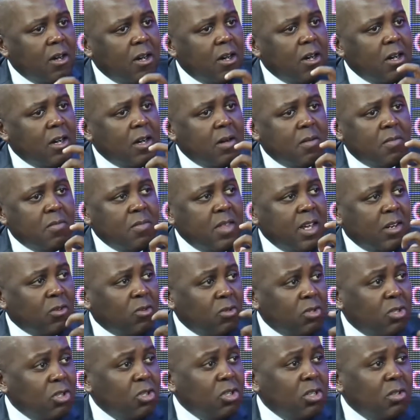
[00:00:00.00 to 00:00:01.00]
Um,
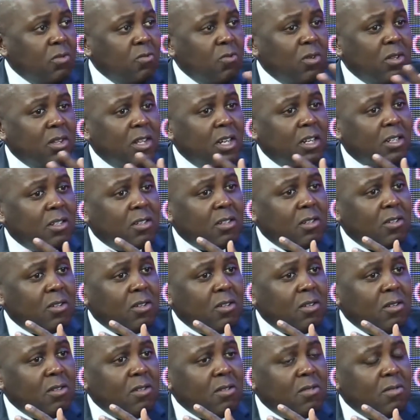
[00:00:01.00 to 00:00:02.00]
that constitution that
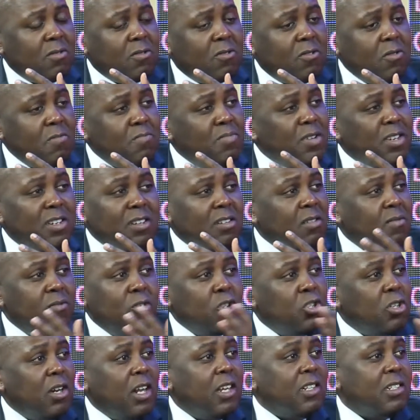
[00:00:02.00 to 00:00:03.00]
completely
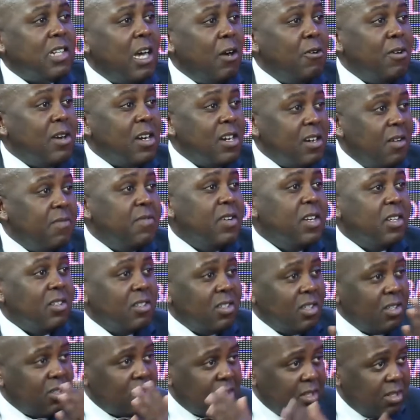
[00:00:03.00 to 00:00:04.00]
revolutionized our
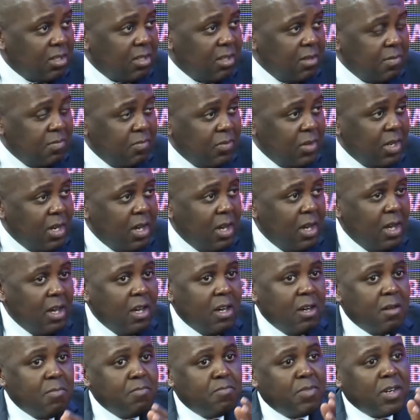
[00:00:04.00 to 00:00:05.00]
governance system
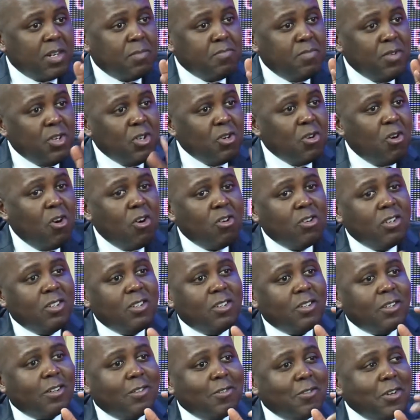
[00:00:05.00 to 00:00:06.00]
but
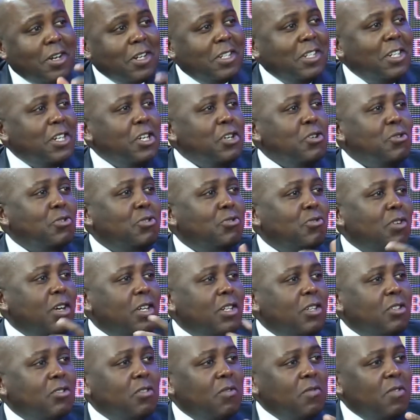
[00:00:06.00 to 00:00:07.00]
beyond creating new
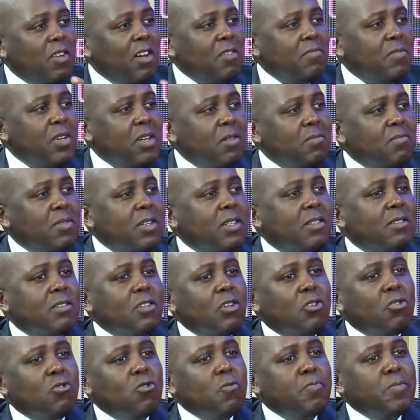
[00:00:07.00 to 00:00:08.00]
structures of government, but
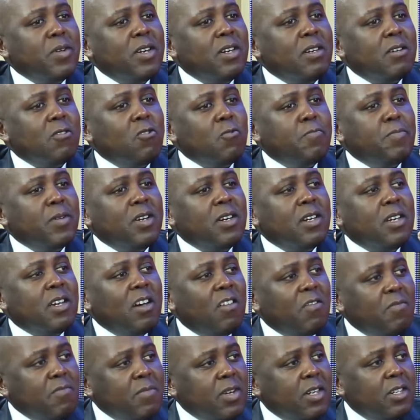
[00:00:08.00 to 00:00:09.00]
you know, open, open
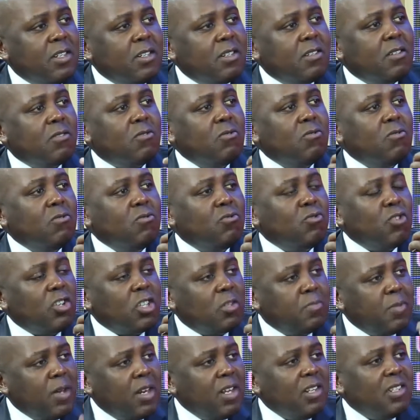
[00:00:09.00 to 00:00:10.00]
government to
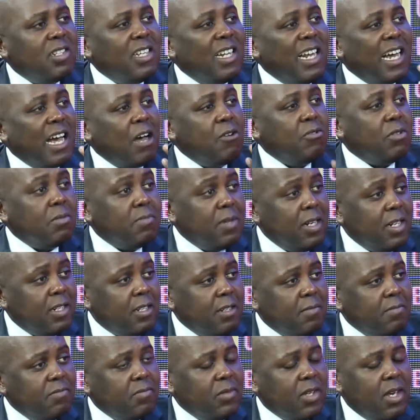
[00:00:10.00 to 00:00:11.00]
transparency and
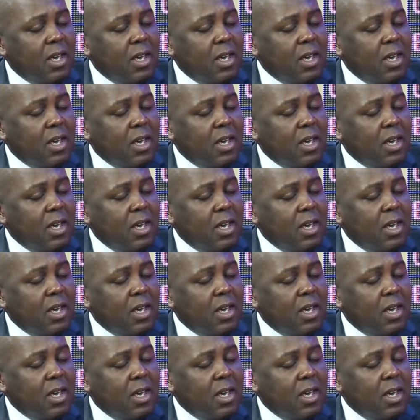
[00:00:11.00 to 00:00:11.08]
accountability.